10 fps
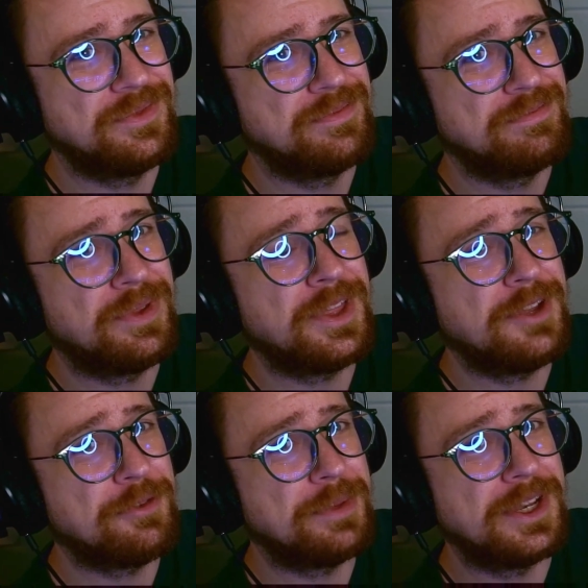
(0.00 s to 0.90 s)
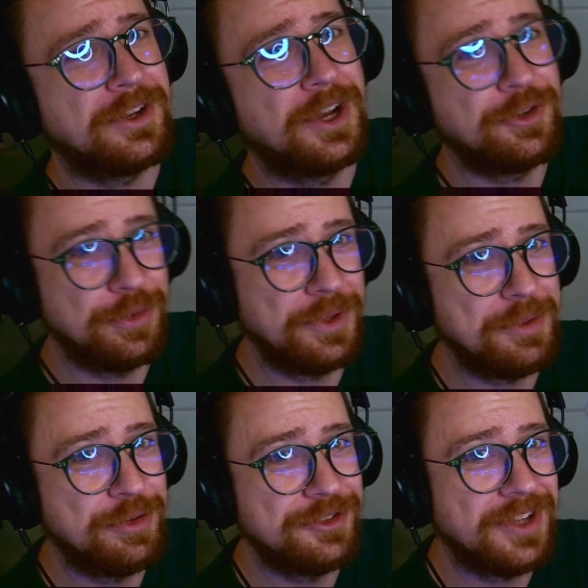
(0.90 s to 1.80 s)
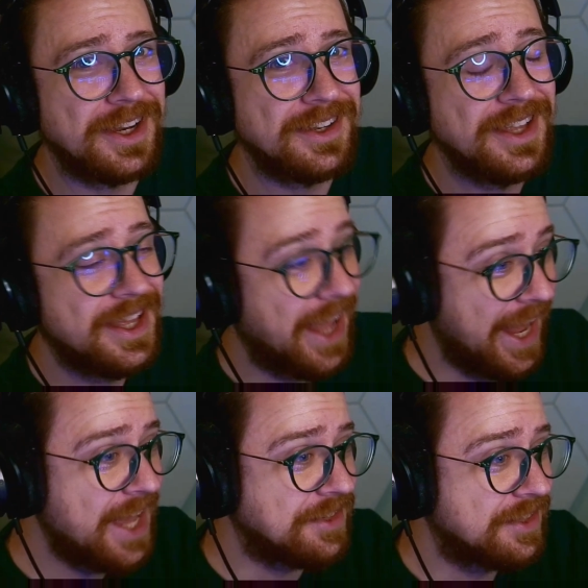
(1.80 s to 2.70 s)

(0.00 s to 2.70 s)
But thank you for being here. I do really appreciate it. And